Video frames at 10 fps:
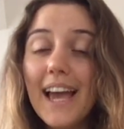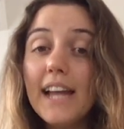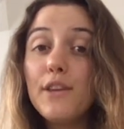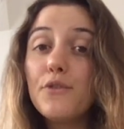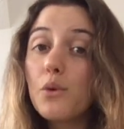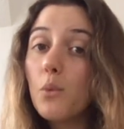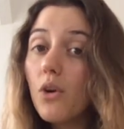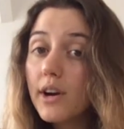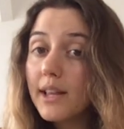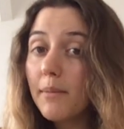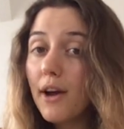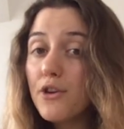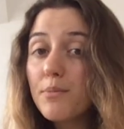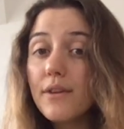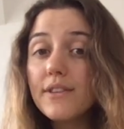And if you're worried about
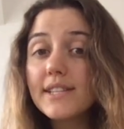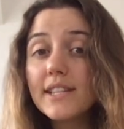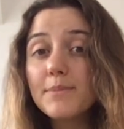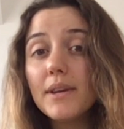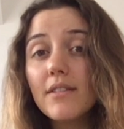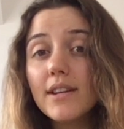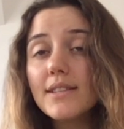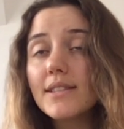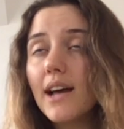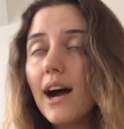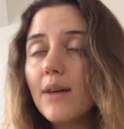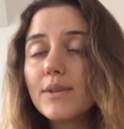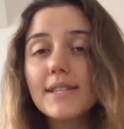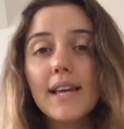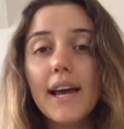your previous experience, I would
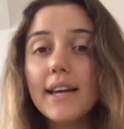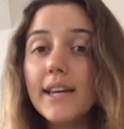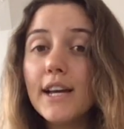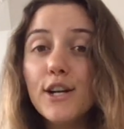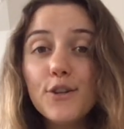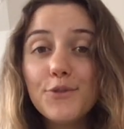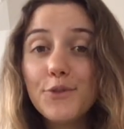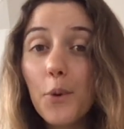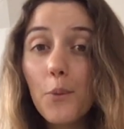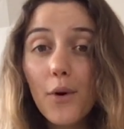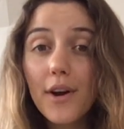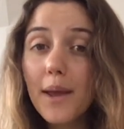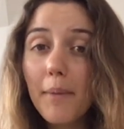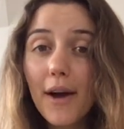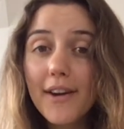say don't worry
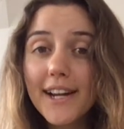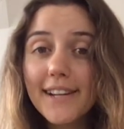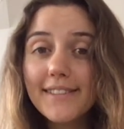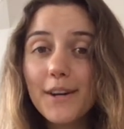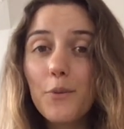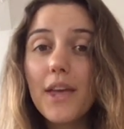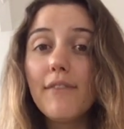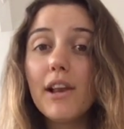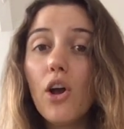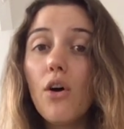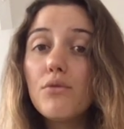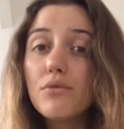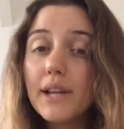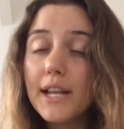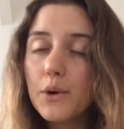about it. We have a lot of
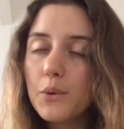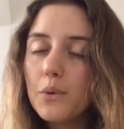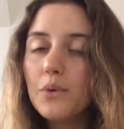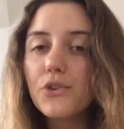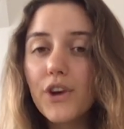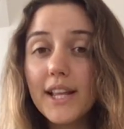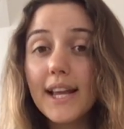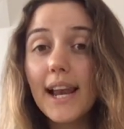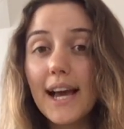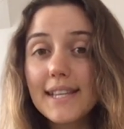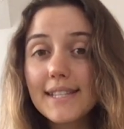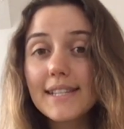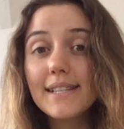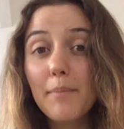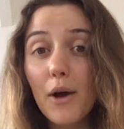really cool training
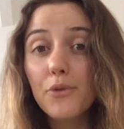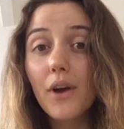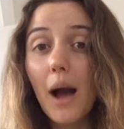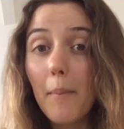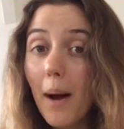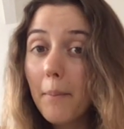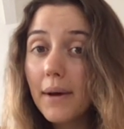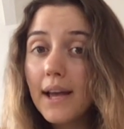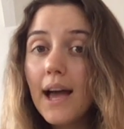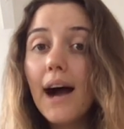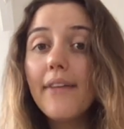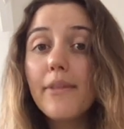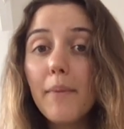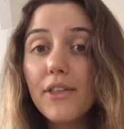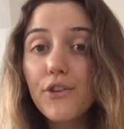classes about to come up, and
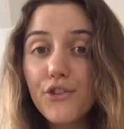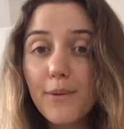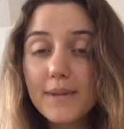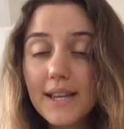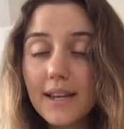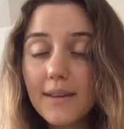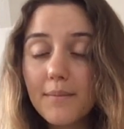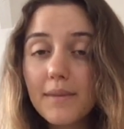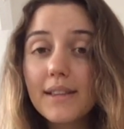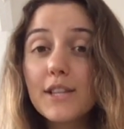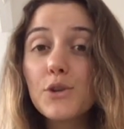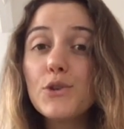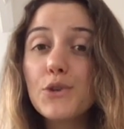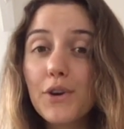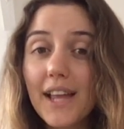the mentorship scheme That's
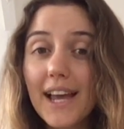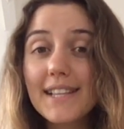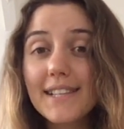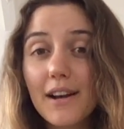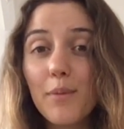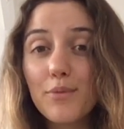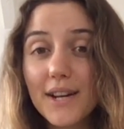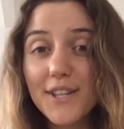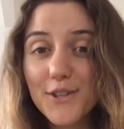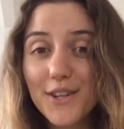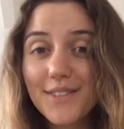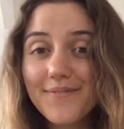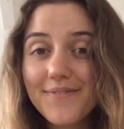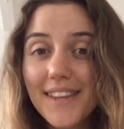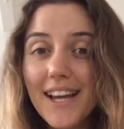also gonna get set up really soon.
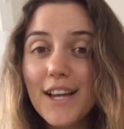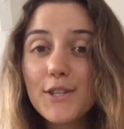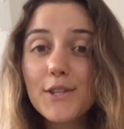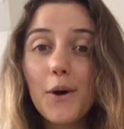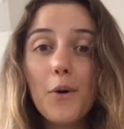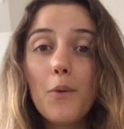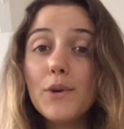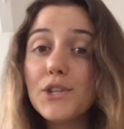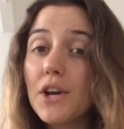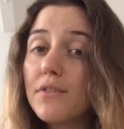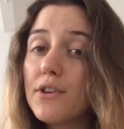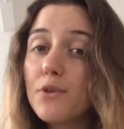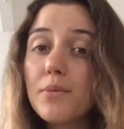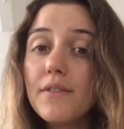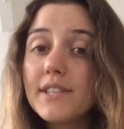So whichever your
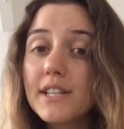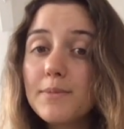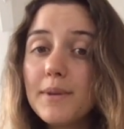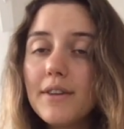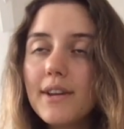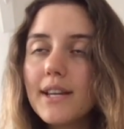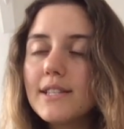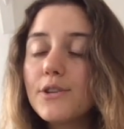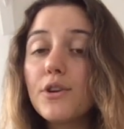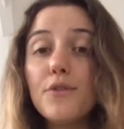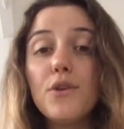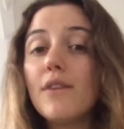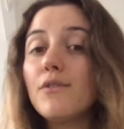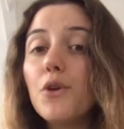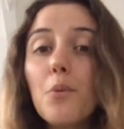previous experience or if you
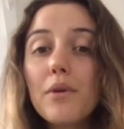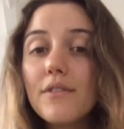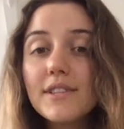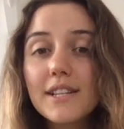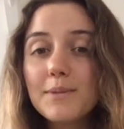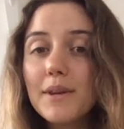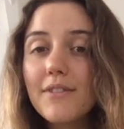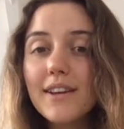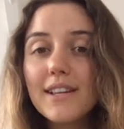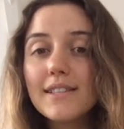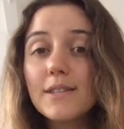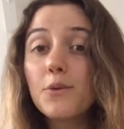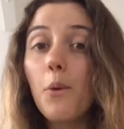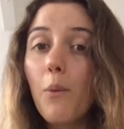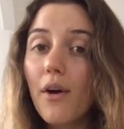have no previous experience,
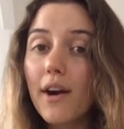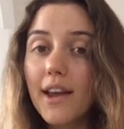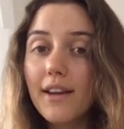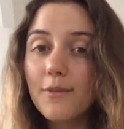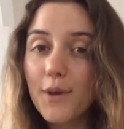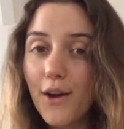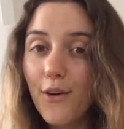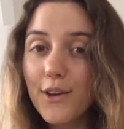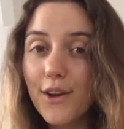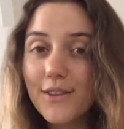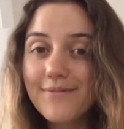don't worry, we got you.